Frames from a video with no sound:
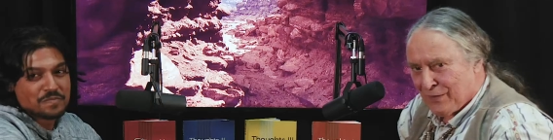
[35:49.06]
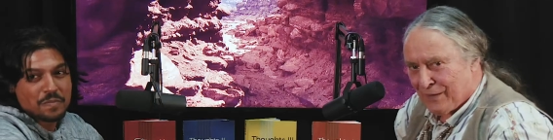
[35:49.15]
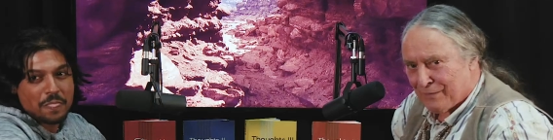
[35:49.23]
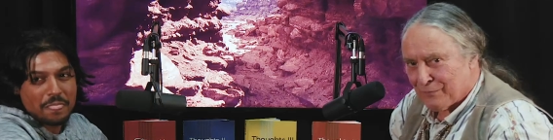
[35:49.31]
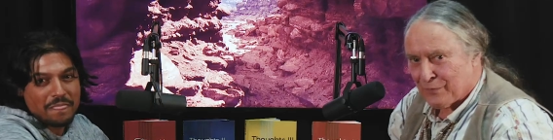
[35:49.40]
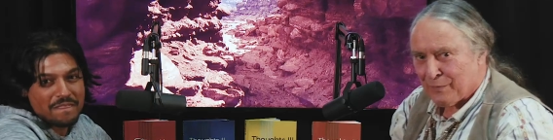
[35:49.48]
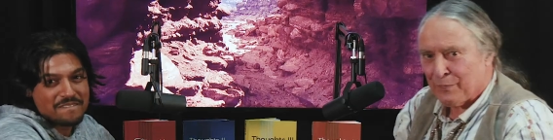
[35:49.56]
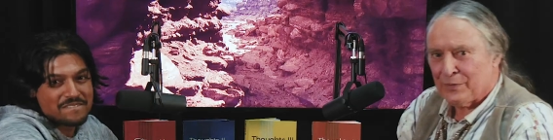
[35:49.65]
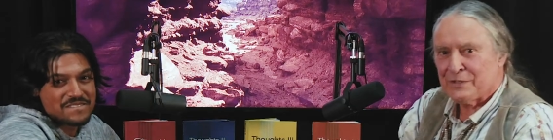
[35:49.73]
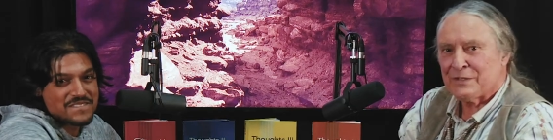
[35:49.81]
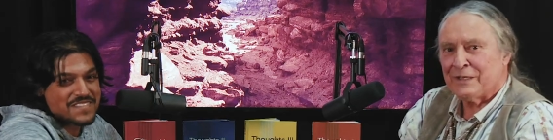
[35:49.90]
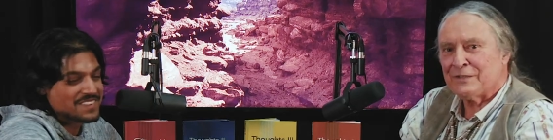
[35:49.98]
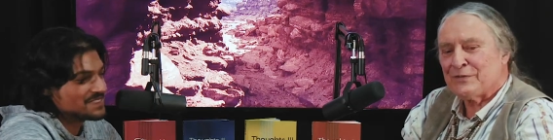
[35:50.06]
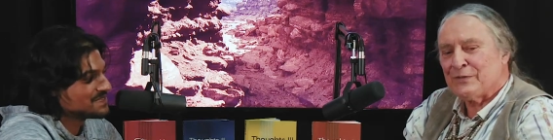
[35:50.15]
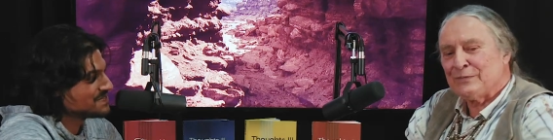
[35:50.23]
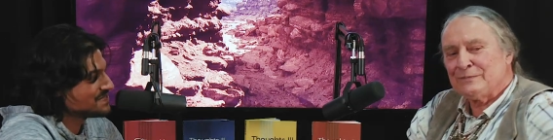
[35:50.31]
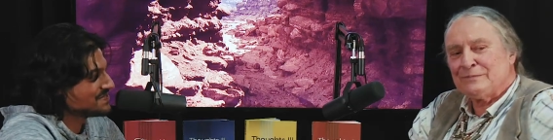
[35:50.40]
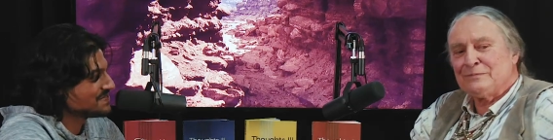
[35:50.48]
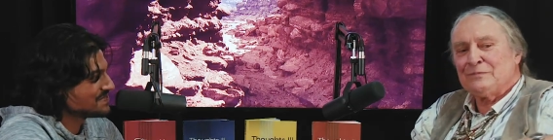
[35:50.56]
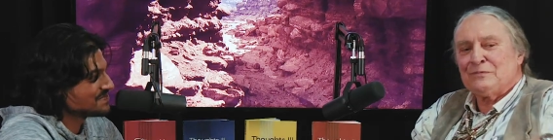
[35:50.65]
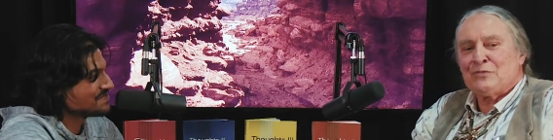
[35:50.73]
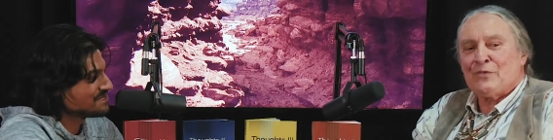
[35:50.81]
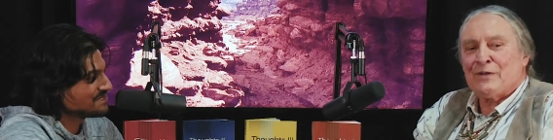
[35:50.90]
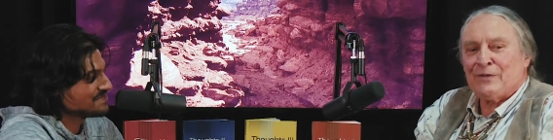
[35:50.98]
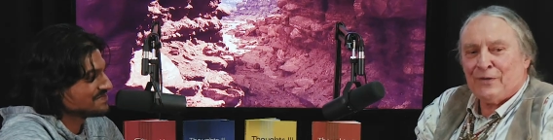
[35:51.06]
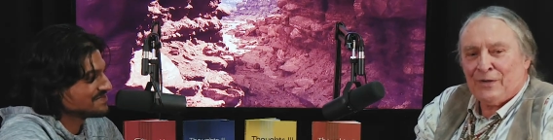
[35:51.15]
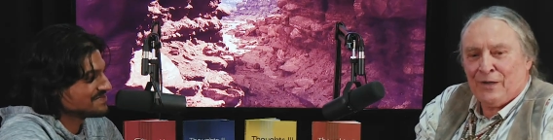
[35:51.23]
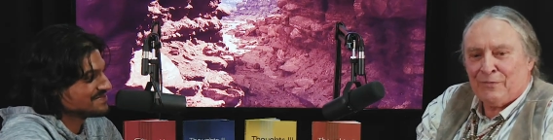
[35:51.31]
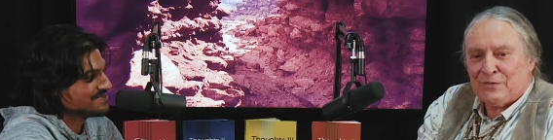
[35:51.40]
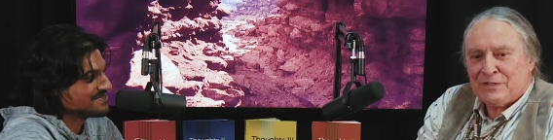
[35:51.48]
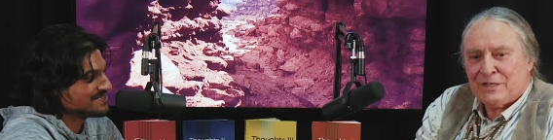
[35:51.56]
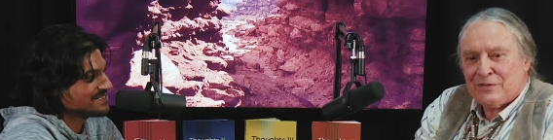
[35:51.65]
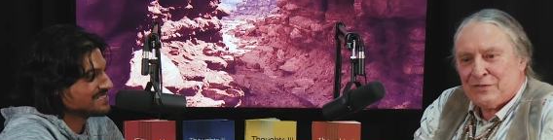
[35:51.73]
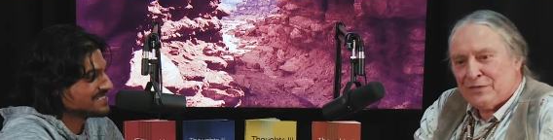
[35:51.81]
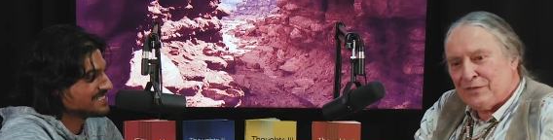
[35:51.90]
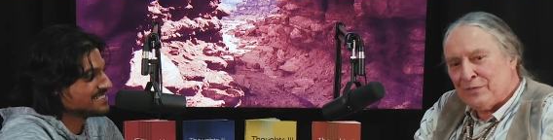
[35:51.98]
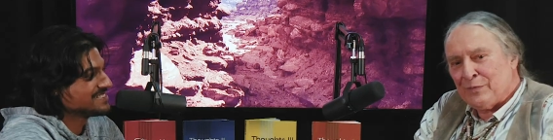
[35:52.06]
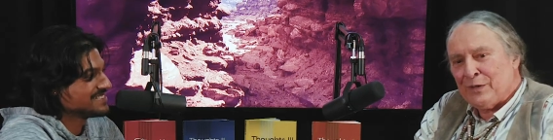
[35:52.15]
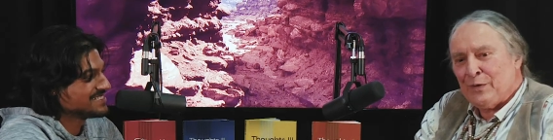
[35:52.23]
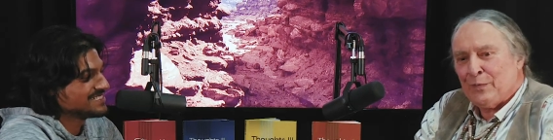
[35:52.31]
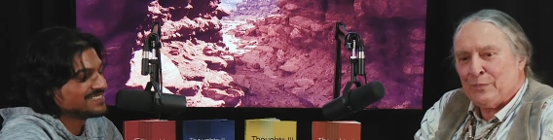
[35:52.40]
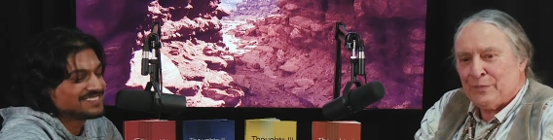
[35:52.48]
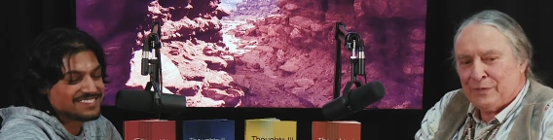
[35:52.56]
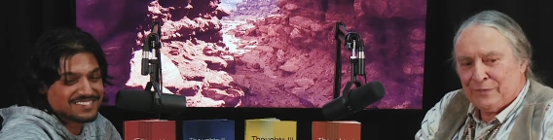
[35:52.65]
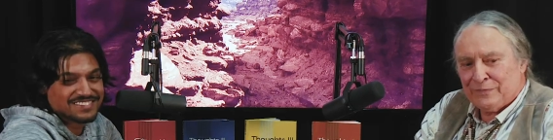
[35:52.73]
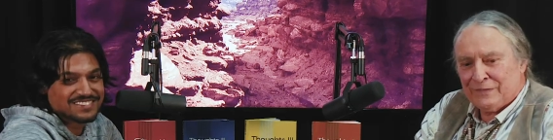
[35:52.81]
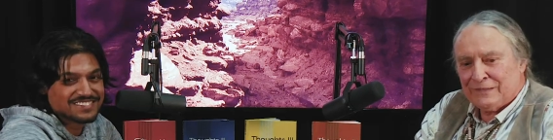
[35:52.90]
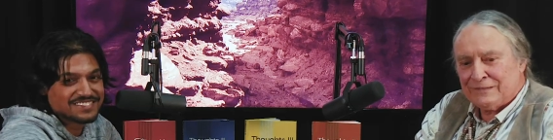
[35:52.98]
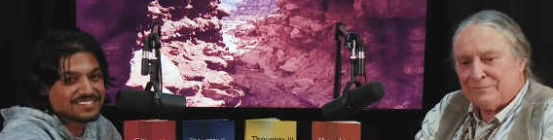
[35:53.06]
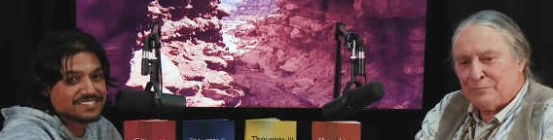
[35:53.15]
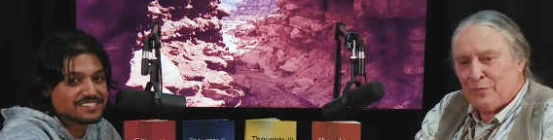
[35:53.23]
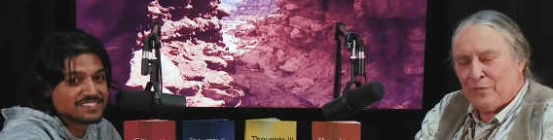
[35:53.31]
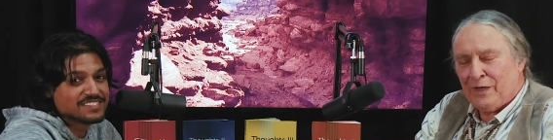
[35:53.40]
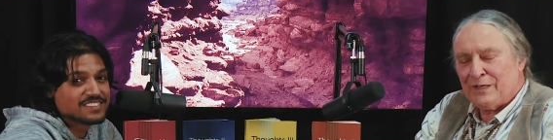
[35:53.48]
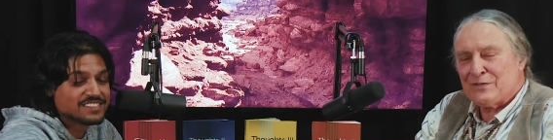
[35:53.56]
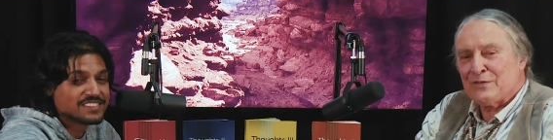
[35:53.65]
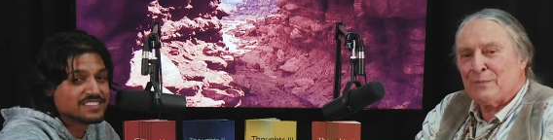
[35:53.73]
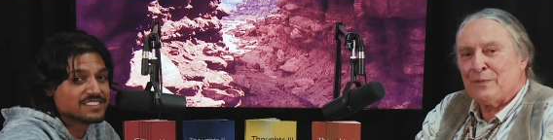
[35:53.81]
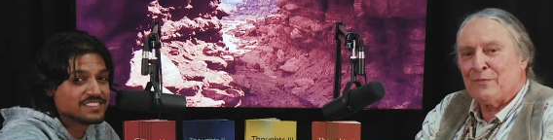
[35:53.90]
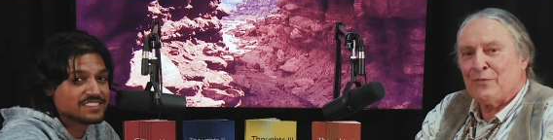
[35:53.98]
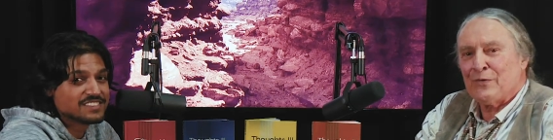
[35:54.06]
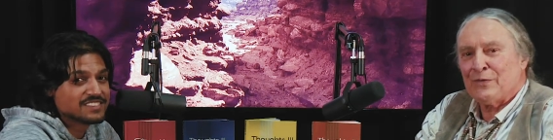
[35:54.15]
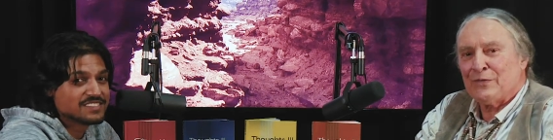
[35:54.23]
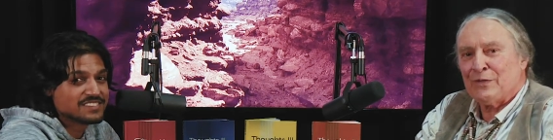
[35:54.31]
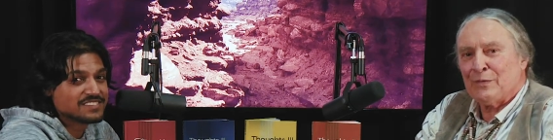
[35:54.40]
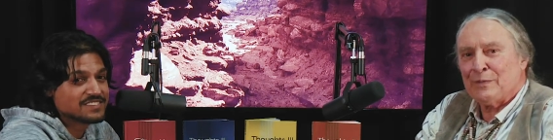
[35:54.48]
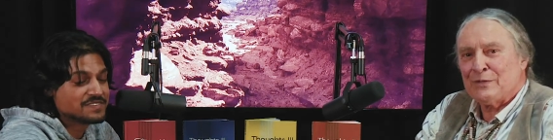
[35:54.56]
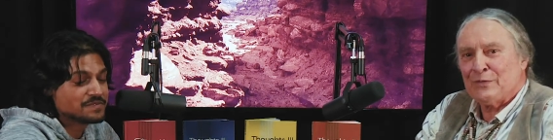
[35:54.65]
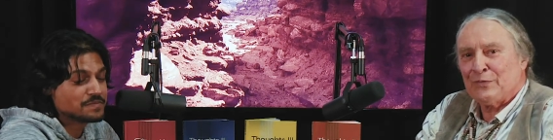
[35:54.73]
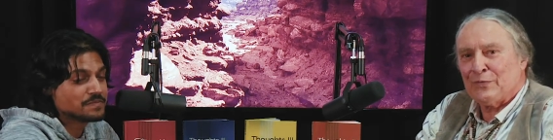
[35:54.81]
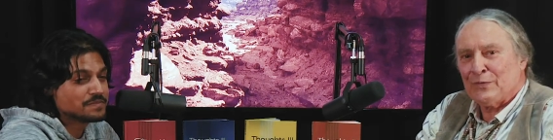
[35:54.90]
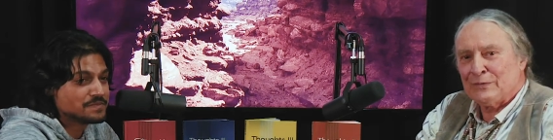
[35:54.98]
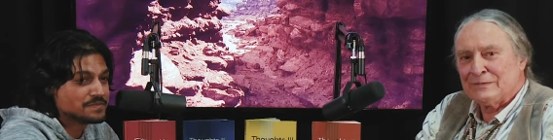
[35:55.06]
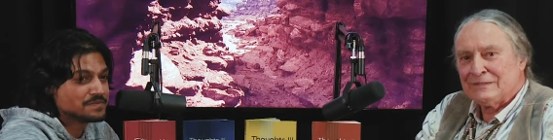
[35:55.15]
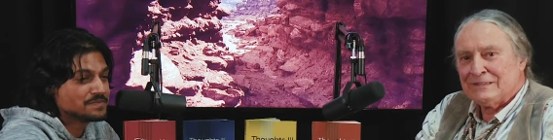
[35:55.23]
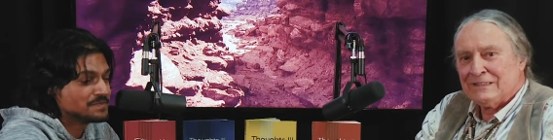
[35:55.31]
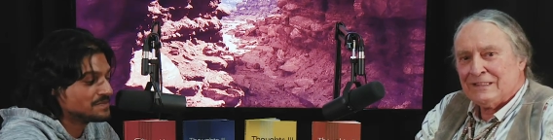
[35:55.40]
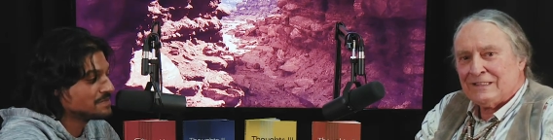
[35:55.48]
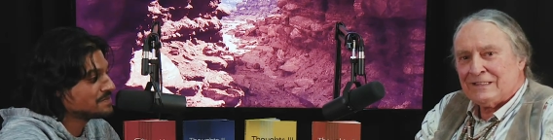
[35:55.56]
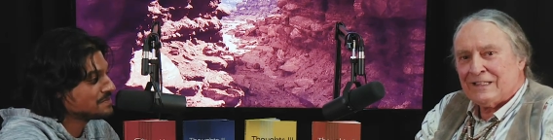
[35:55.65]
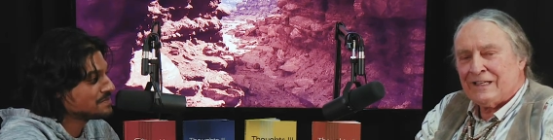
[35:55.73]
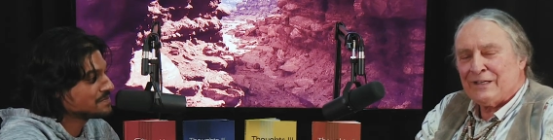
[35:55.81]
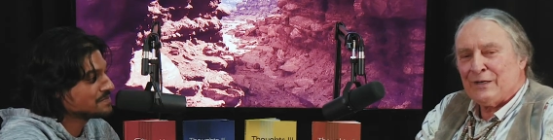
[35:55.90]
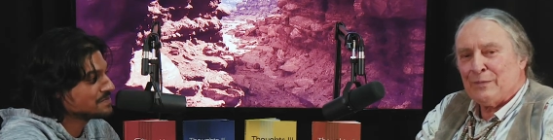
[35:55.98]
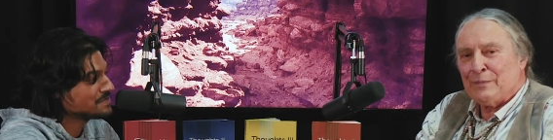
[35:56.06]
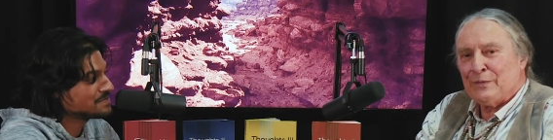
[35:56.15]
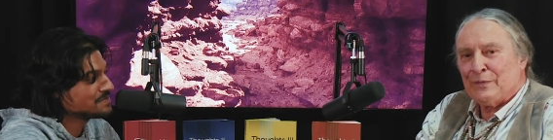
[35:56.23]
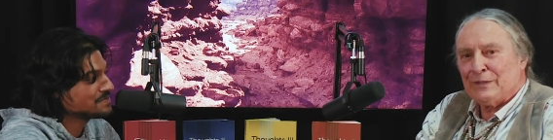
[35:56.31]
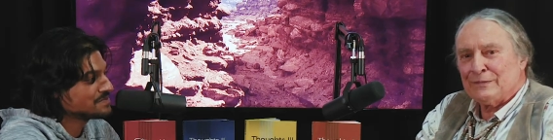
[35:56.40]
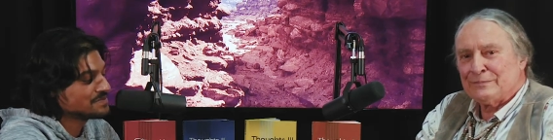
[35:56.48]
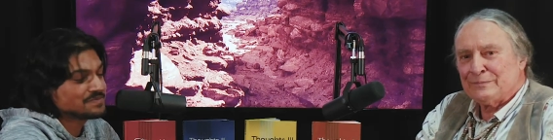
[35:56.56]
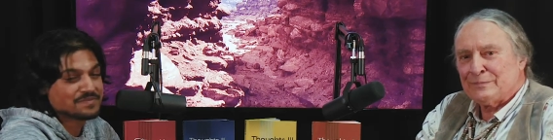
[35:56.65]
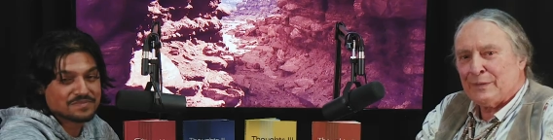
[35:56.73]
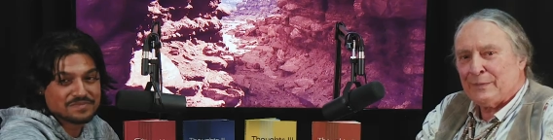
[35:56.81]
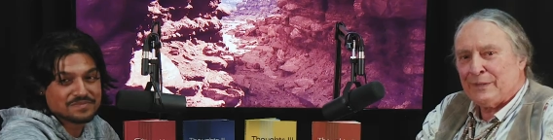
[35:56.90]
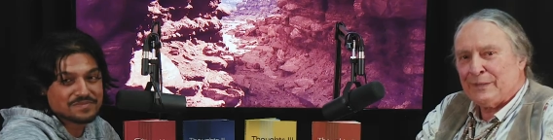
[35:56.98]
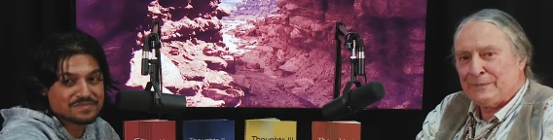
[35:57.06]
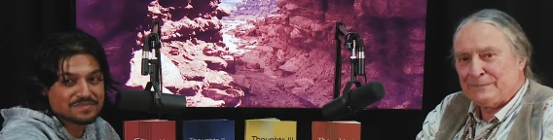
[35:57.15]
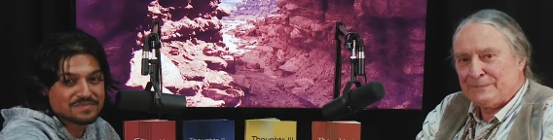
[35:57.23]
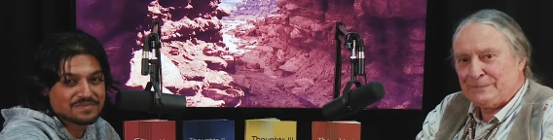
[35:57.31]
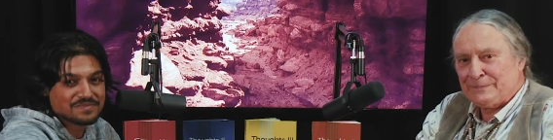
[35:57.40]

Speaker 1: a lot. We appreciate you joining our conversations. We hope we've uh, provided something for you that'll be useful. Take care and be well. Bye bye.